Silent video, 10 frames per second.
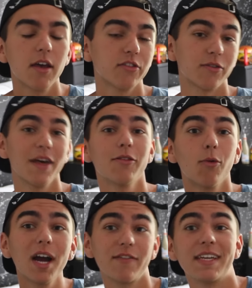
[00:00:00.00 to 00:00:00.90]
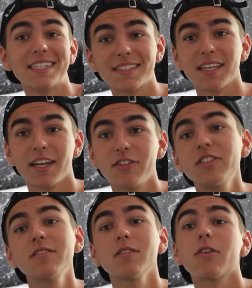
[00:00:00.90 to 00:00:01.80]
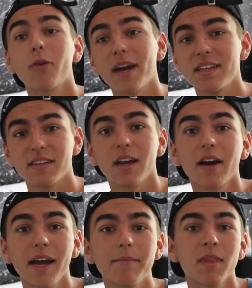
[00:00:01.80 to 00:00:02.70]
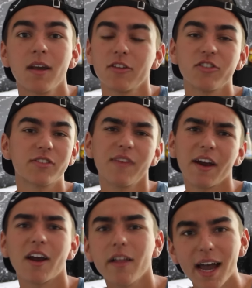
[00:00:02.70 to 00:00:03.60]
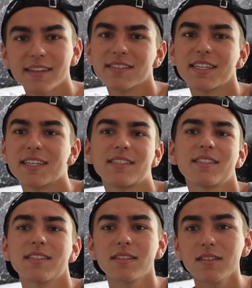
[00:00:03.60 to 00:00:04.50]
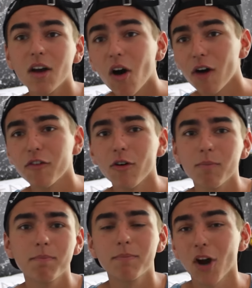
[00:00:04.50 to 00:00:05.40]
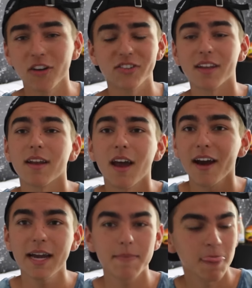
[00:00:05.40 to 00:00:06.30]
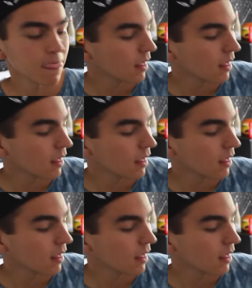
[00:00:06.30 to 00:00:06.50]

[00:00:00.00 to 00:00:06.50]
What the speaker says: So then the wife kicks in. She's a little crazy, alright? Just very classless, awful person, alright?